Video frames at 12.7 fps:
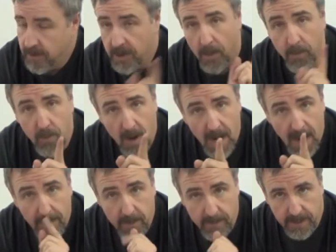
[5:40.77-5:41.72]
The
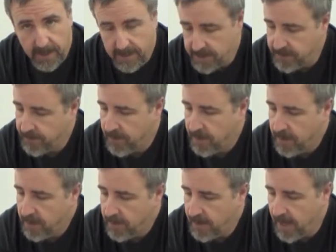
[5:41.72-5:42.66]
problem is
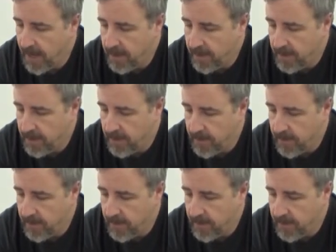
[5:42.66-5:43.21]
that